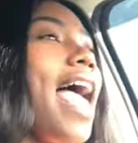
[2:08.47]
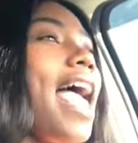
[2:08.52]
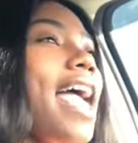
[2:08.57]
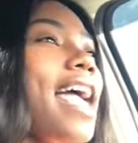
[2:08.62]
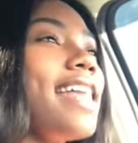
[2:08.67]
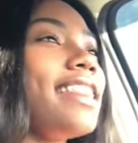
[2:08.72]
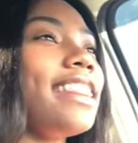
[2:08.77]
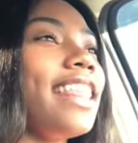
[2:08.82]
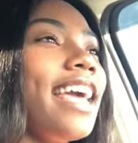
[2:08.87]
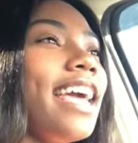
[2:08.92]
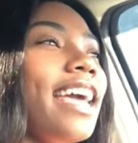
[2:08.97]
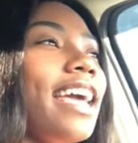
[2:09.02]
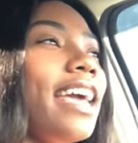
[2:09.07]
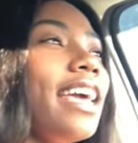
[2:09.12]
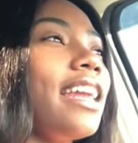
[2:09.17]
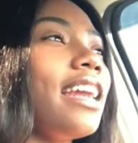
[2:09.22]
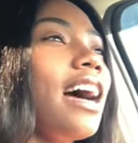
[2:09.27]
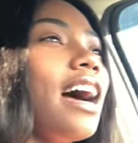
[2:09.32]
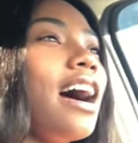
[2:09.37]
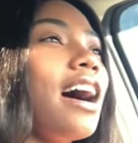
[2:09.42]
And
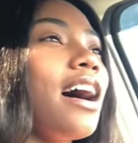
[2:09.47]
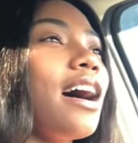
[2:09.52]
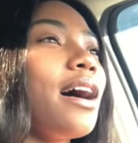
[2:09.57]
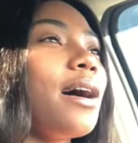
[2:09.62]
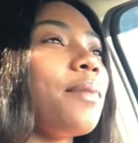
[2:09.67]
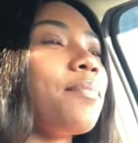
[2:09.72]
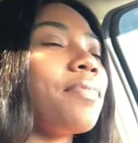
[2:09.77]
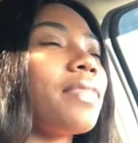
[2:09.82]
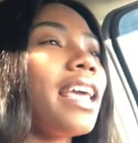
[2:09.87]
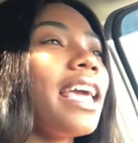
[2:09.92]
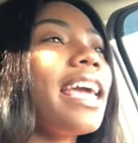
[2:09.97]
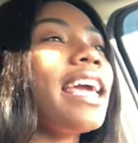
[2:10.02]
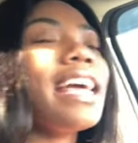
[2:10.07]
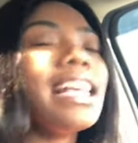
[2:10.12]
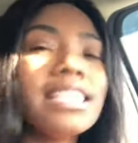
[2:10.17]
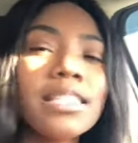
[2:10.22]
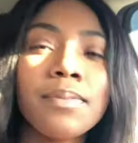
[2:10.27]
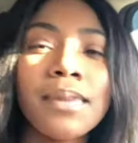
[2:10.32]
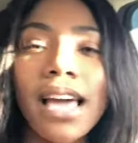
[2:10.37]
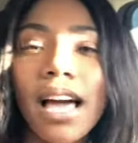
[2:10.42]
then um, he
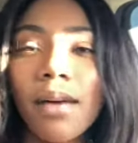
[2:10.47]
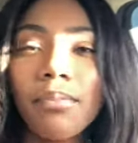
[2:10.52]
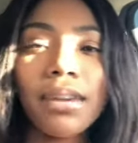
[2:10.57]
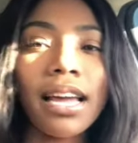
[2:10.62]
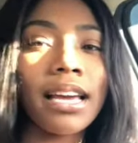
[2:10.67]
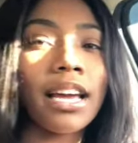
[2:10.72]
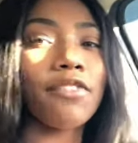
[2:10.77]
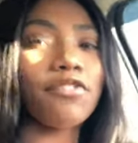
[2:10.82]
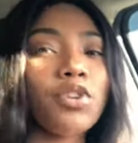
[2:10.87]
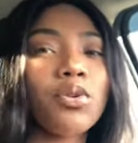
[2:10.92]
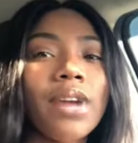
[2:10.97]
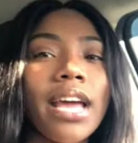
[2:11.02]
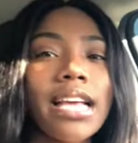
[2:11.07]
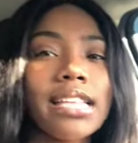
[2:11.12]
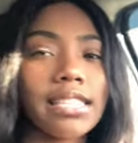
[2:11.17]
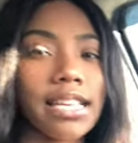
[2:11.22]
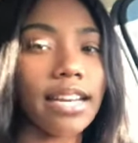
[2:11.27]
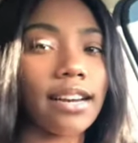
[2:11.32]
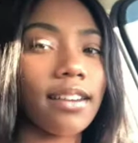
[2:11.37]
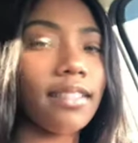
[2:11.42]
hits me up like a few
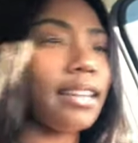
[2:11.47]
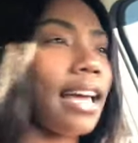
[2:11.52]
days later.